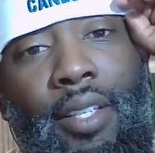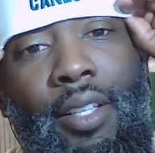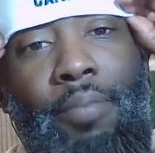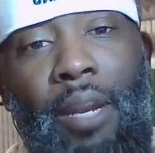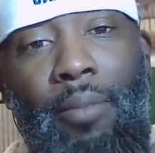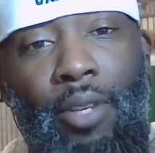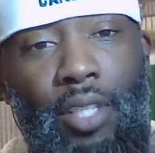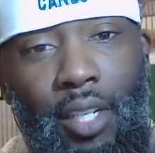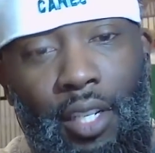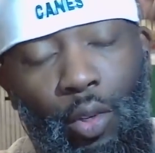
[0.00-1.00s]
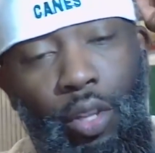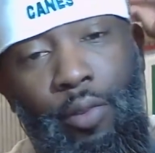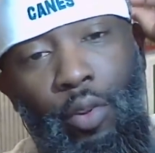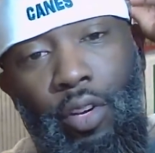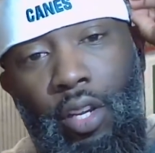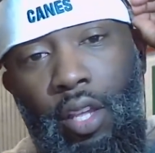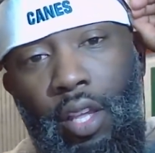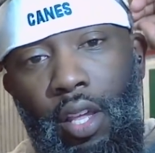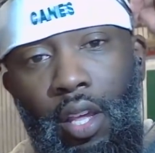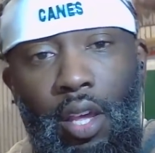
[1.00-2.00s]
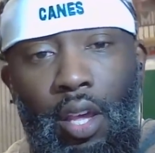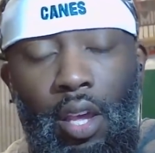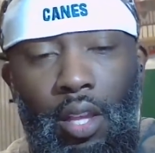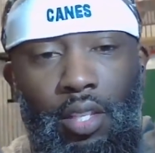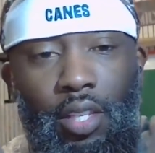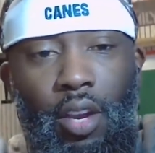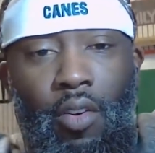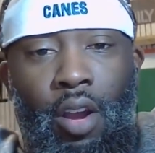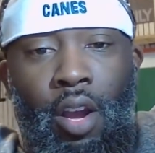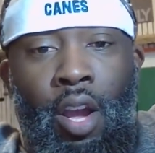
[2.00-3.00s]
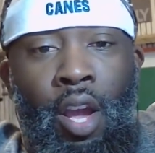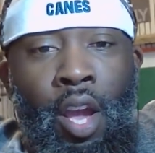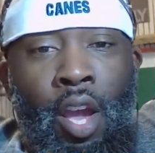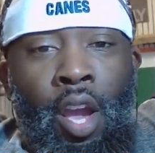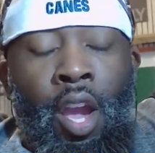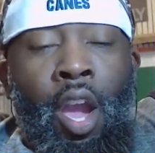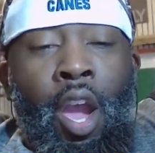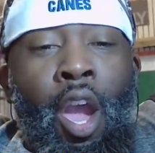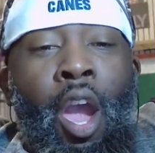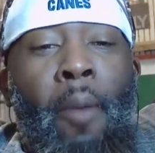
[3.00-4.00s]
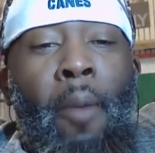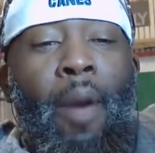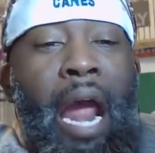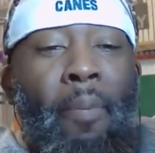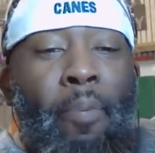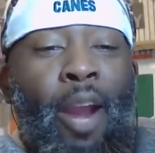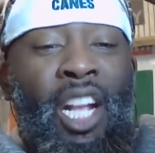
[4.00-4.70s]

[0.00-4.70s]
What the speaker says: in Panama City, North Florida. So, well,